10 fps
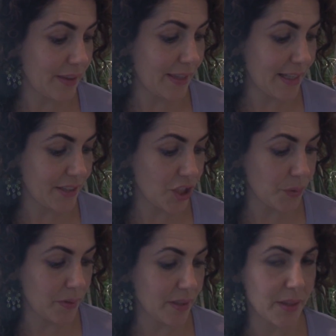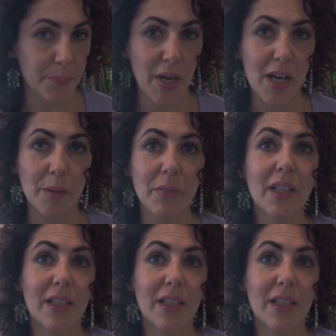That tells me that the bottom